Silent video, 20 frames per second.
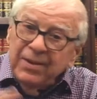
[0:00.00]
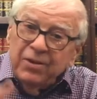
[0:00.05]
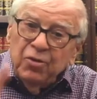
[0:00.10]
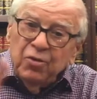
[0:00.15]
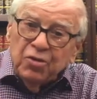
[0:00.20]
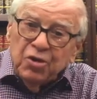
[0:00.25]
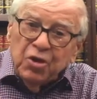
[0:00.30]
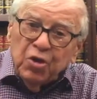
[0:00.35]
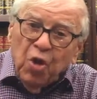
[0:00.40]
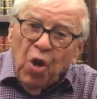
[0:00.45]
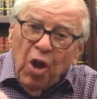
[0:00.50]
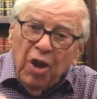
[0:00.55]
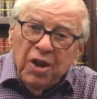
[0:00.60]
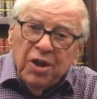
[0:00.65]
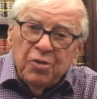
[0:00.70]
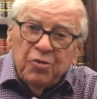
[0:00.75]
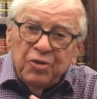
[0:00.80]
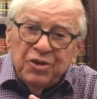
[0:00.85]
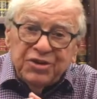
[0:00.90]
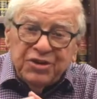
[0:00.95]
You can call
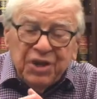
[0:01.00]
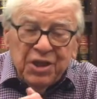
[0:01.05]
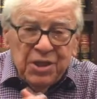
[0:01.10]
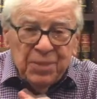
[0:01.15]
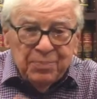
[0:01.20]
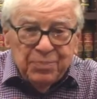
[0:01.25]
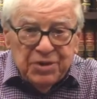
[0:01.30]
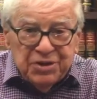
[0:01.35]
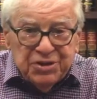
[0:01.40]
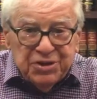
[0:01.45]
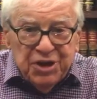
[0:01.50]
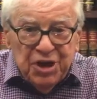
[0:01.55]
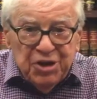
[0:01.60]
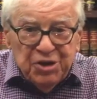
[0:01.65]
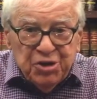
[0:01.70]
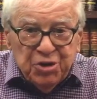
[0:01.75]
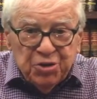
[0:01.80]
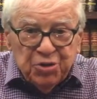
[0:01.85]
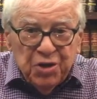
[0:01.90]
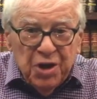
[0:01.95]
it a risk of the
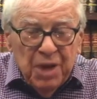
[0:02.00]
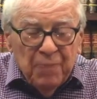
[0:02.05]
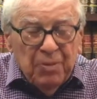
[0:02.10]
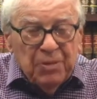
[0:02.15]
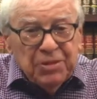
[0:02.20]
procedure,